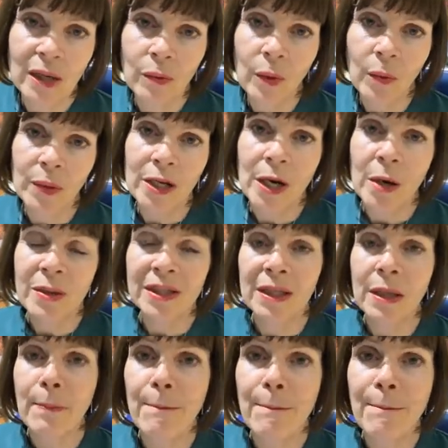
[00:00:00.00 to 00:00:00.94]
what we know as
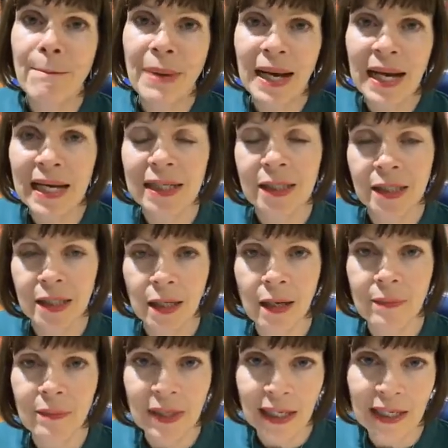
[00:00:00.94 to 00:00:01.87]
the bad
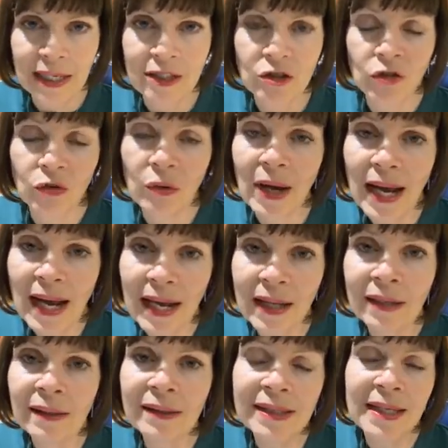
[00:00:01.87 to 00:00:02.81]
type cholesterol,
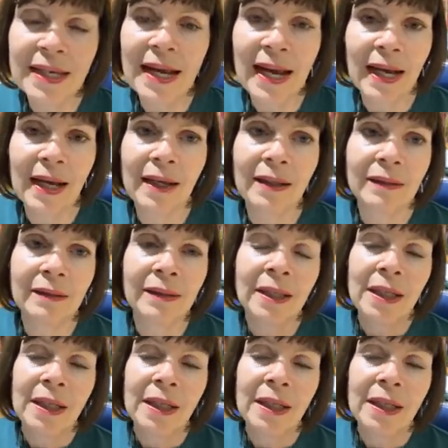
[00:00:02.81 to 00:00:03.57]
LDL.